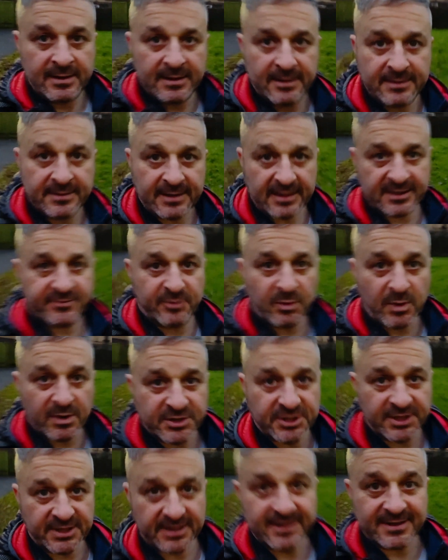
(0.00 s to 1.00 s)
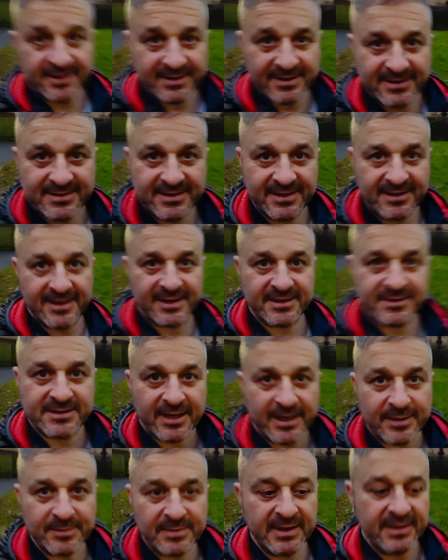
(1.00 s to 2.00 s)
thanks for watching. See you next
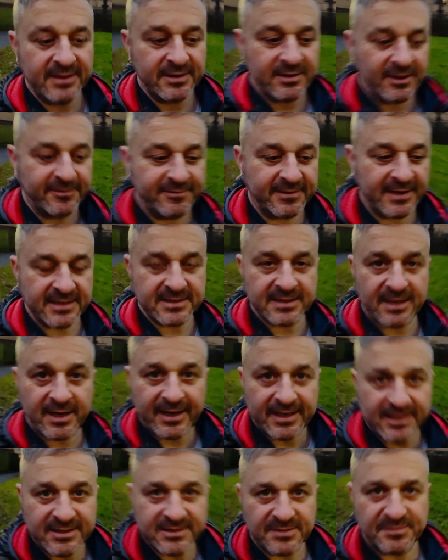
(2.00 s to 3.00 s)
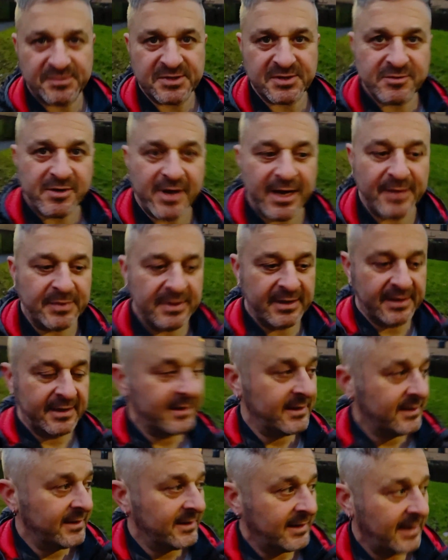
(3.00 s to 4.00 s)
time. Don't forget to like and subscribe.
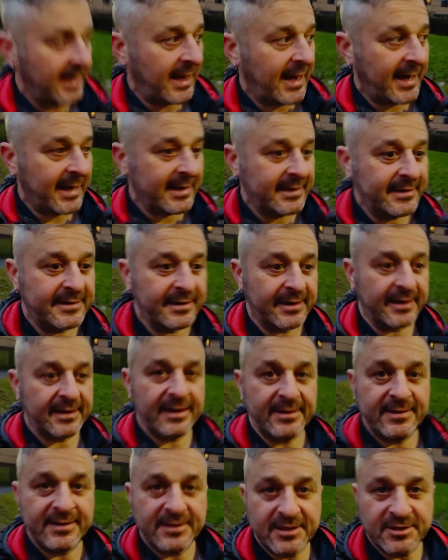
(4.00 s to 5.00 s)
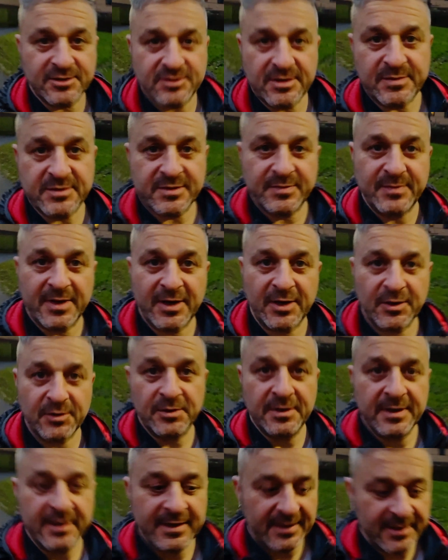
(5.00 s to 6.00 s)
And in the description below,
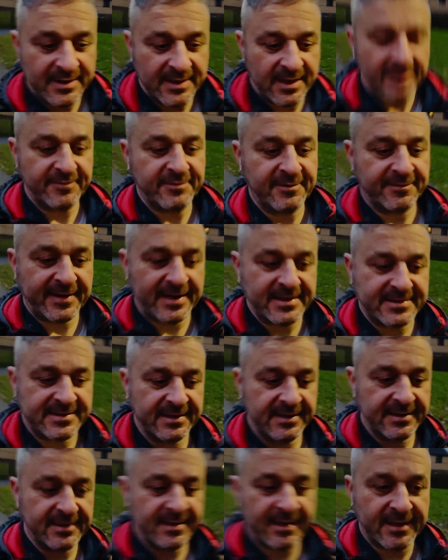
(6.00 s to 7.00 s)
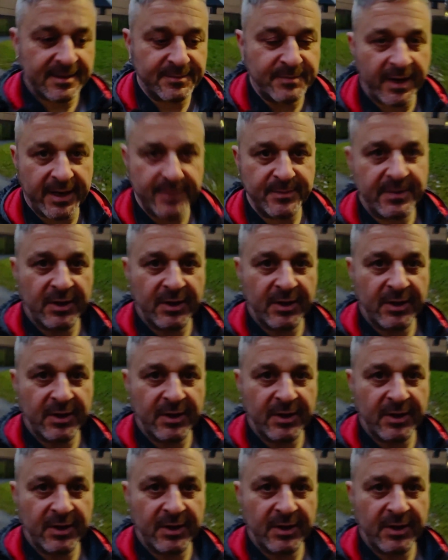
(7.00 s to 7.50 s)
if you fancy buying me a